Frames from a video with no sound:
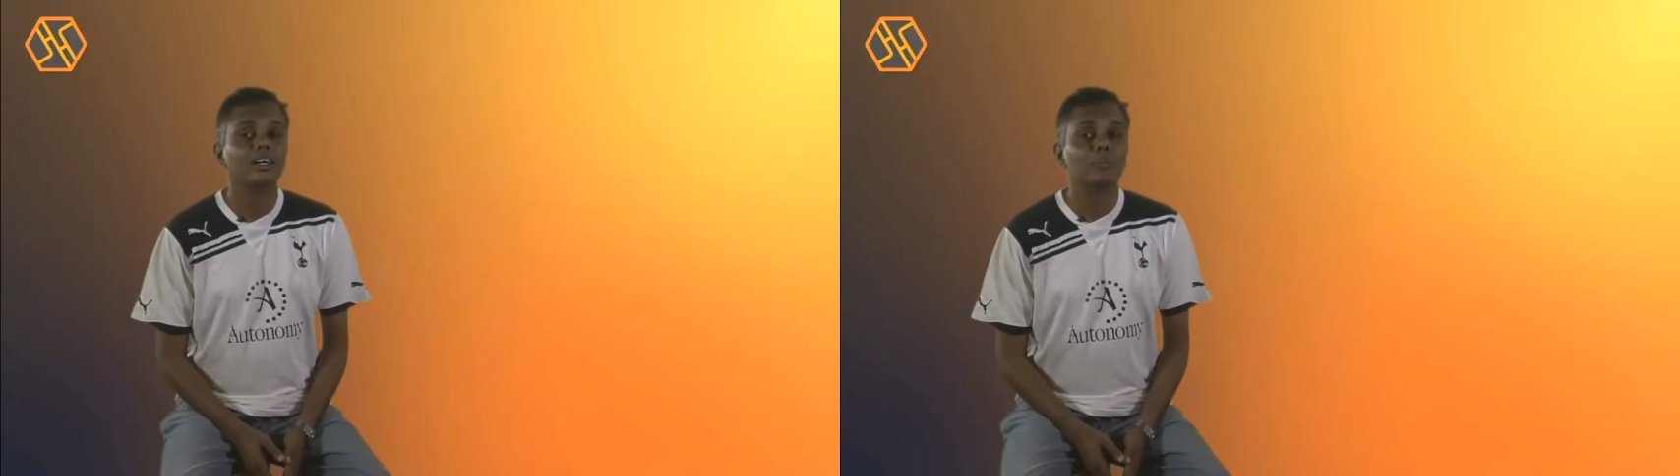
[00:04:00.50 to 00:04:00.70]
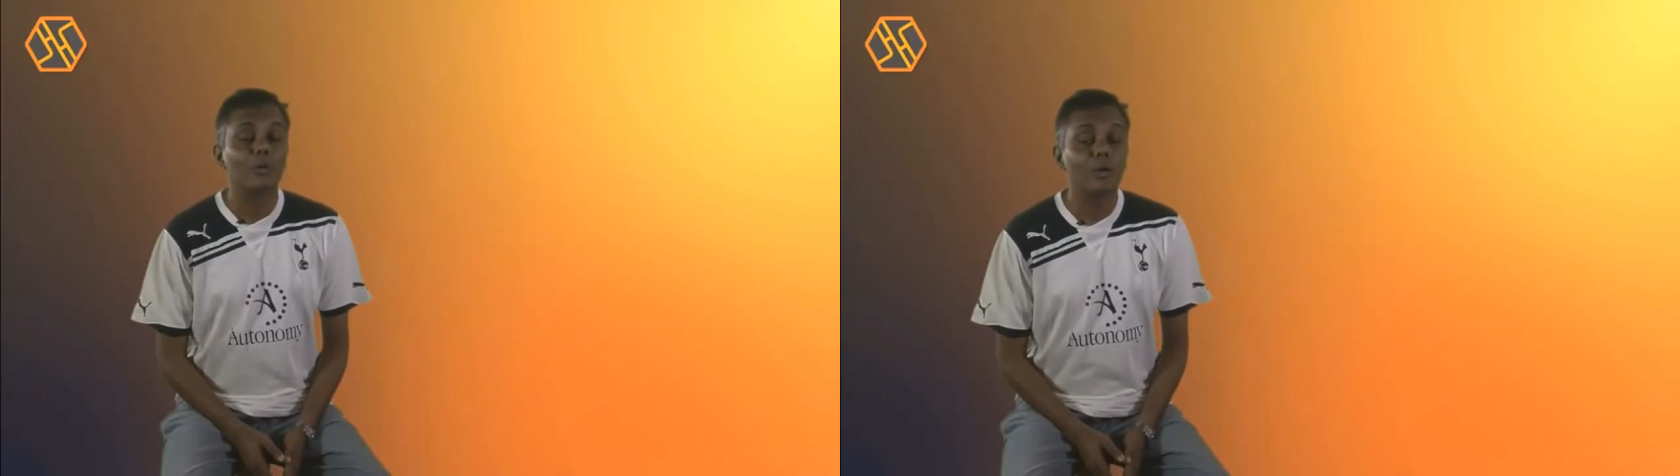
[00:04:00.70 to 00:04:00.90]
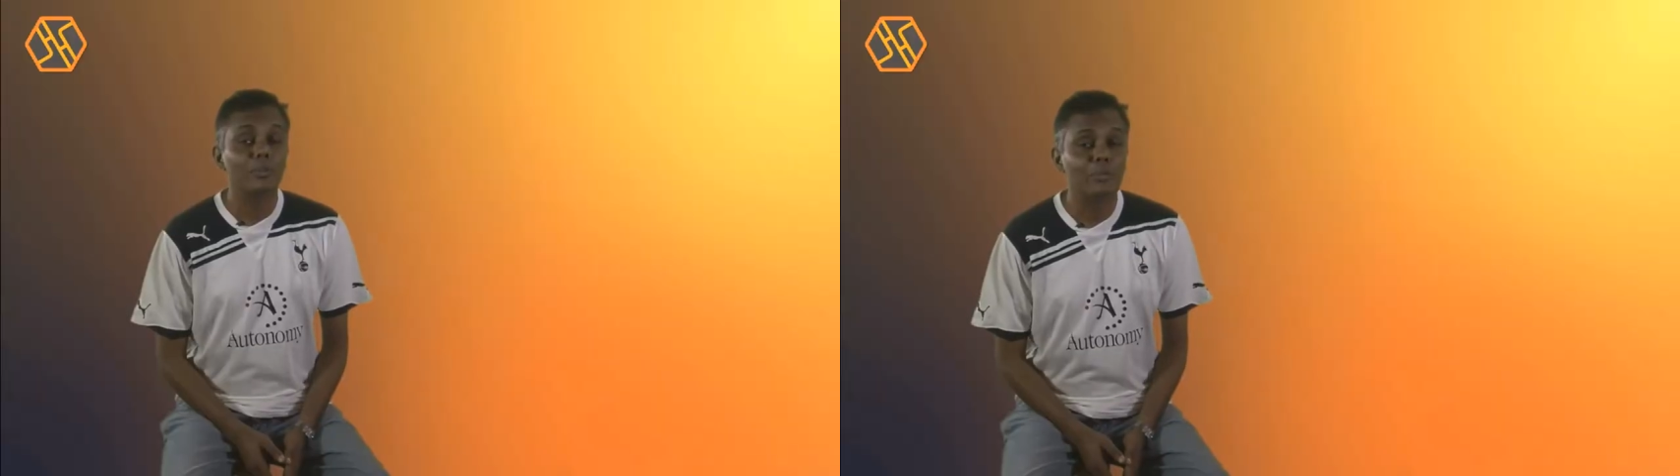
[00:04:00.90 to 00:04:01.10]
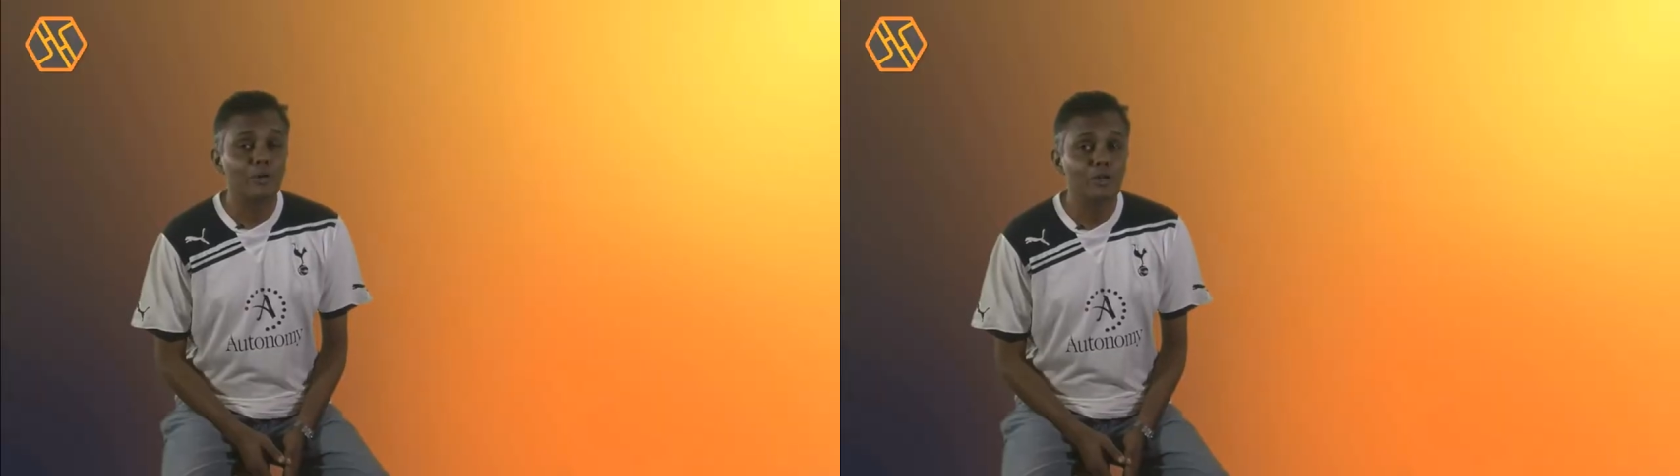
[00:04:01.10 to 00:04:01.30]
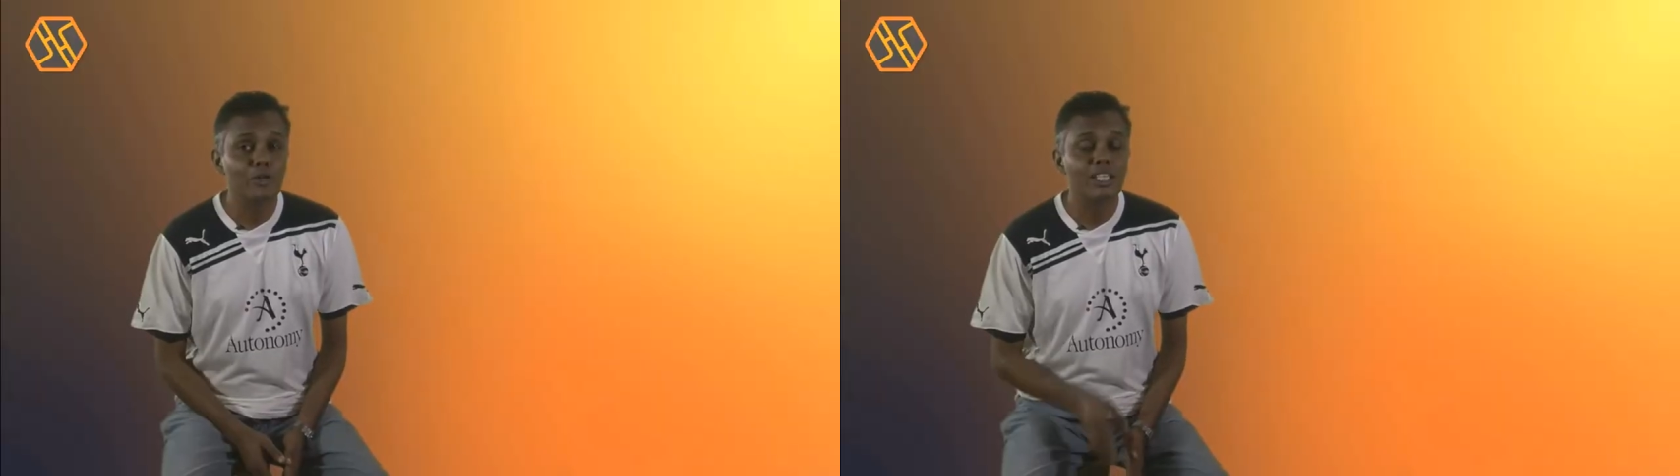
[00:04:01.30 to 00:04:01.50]
But what my
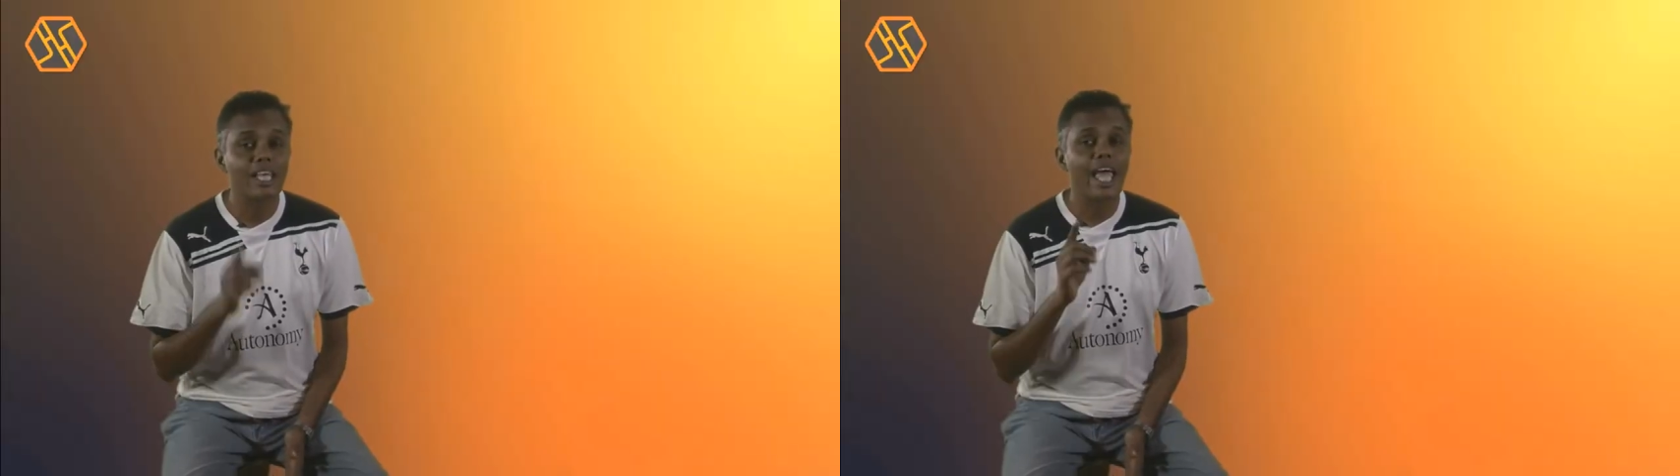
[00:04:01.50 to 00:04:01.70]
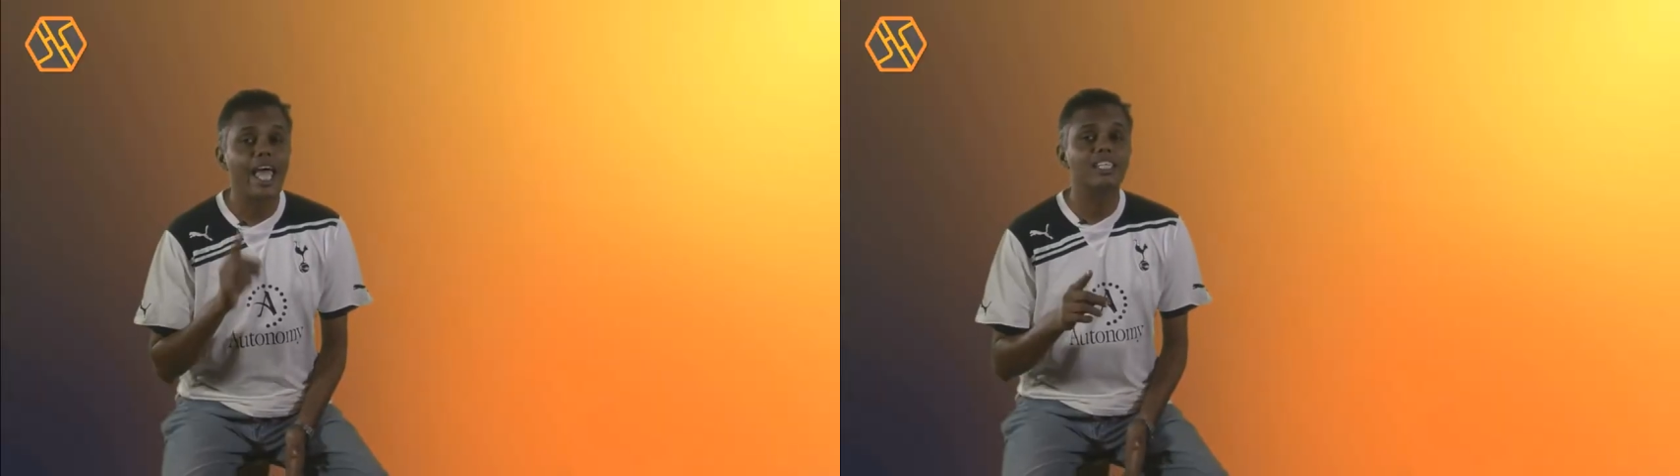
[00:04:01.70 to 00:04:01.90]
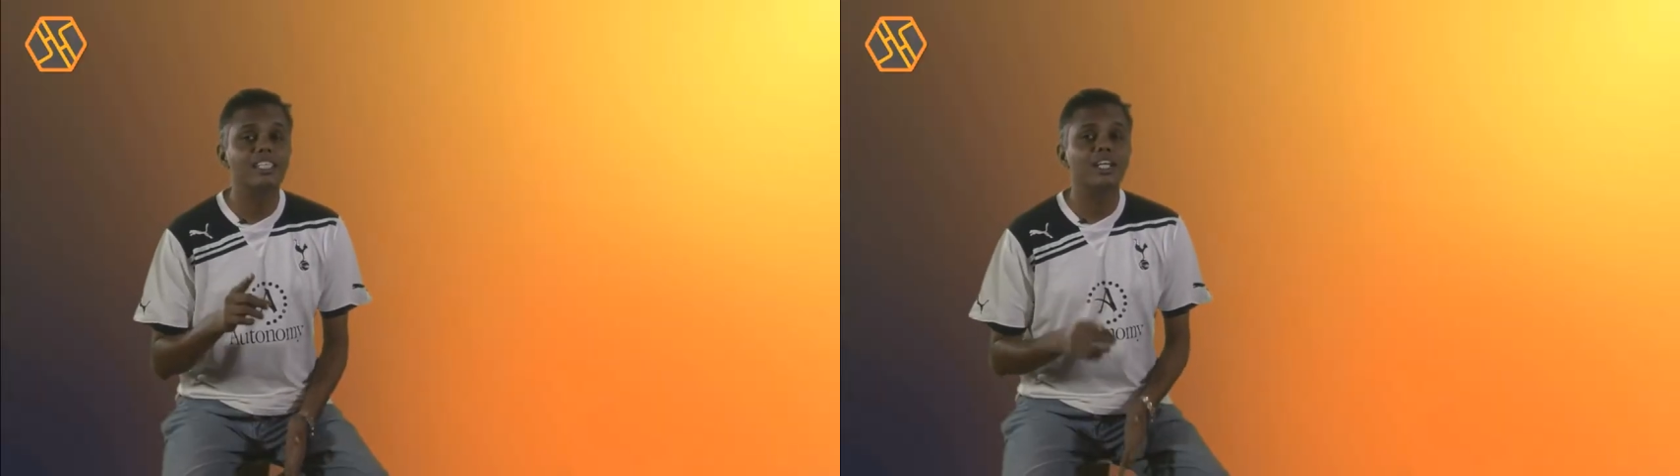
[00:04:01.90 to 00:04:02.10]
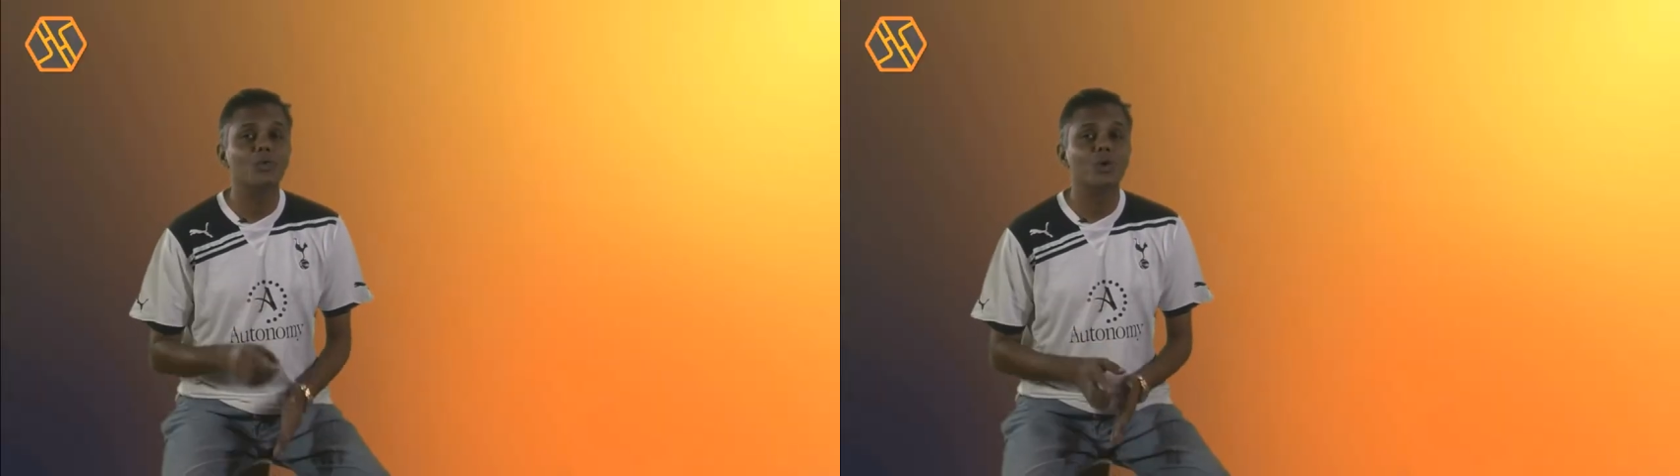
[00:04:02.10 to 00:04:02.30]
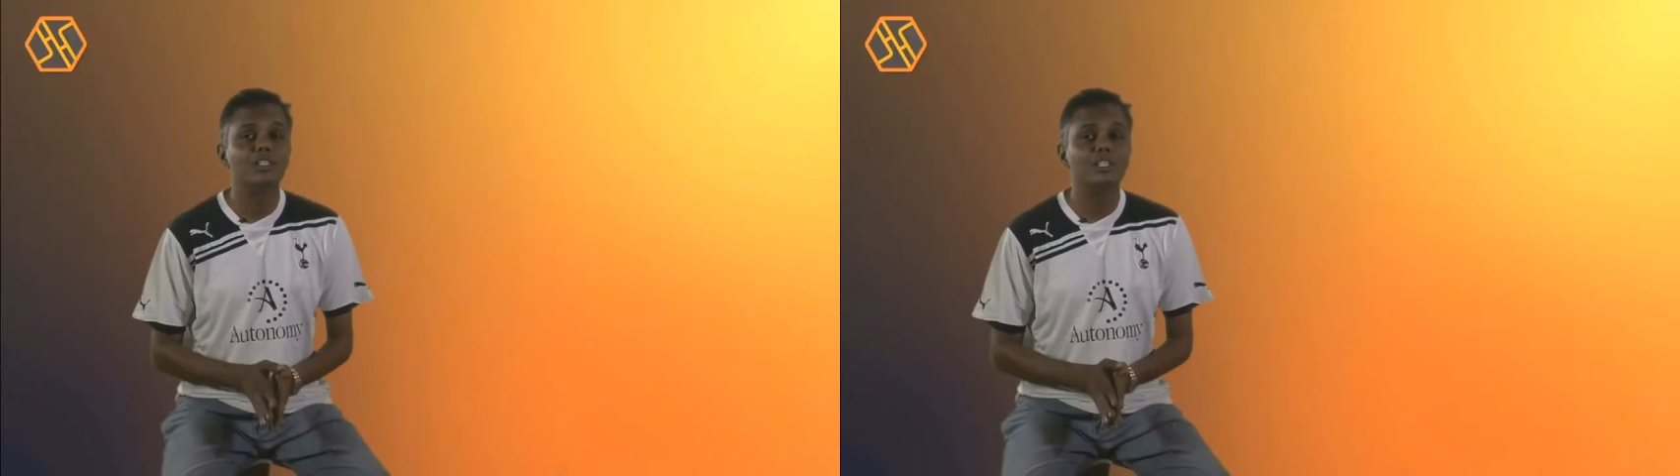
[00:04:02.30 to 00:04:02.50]
producers actually
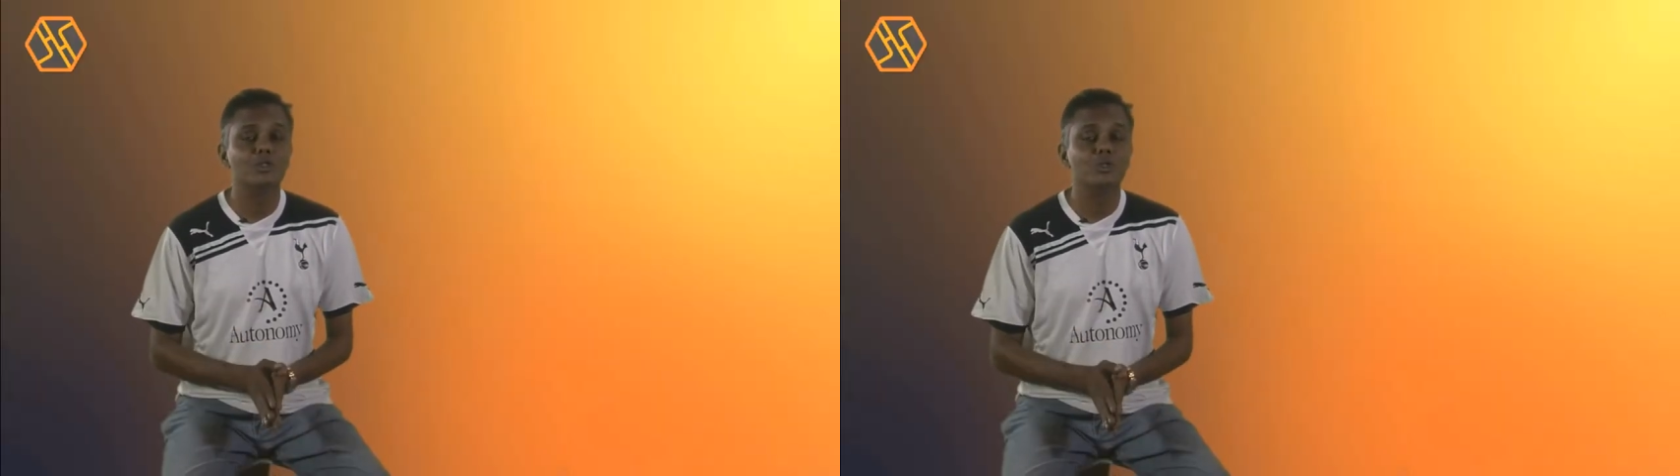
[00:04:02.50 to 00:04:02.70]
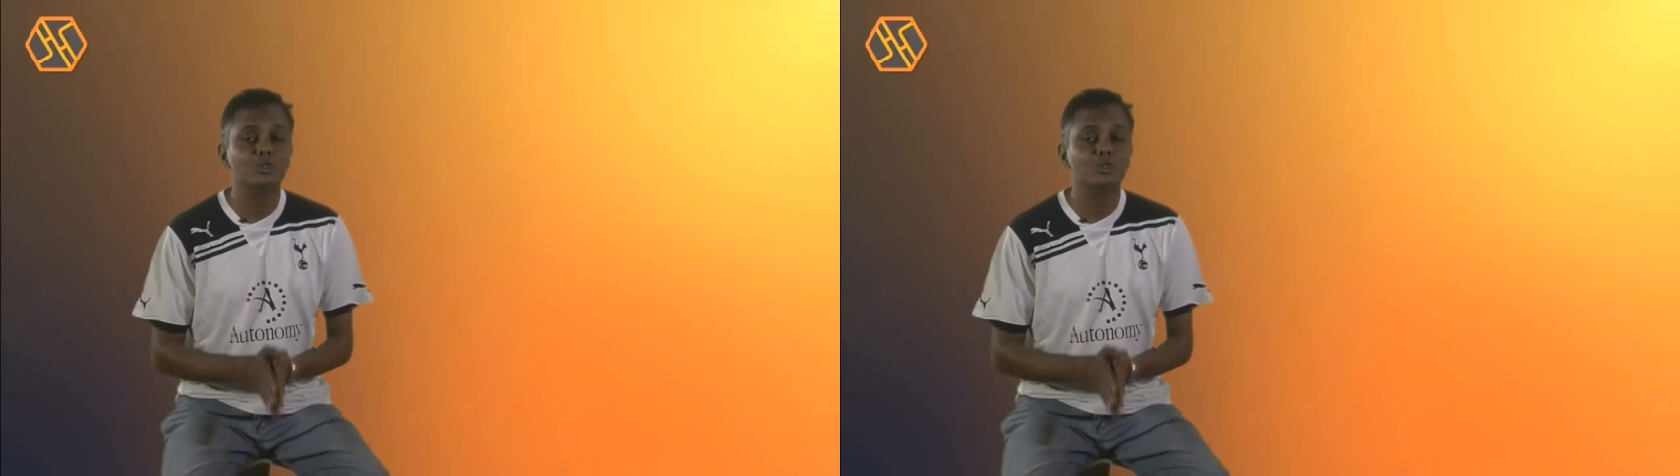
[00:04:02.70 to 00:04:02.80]
wanted to